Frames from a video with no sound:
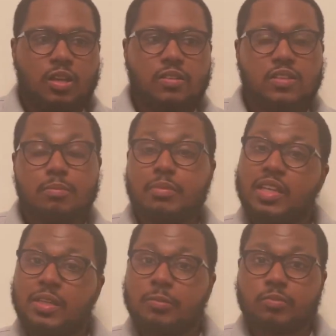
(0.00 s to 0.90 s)
To
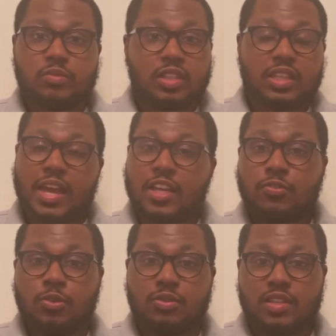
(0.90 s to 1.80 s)
me, the last
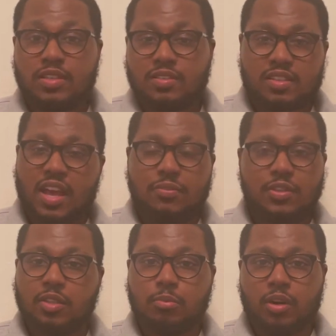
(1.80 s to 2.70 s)
few seasons after
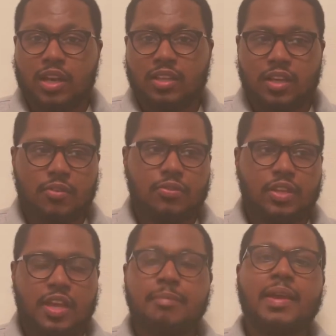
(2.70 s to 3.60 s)
LeBron left,
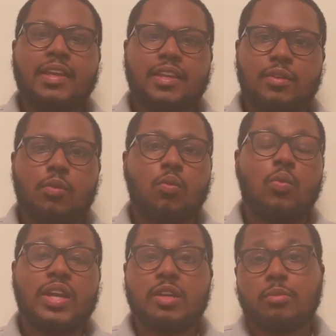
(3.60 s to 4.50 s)
it made it
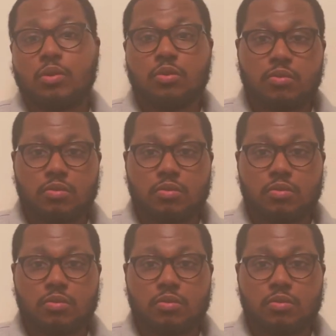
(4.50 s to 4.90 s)
winnable.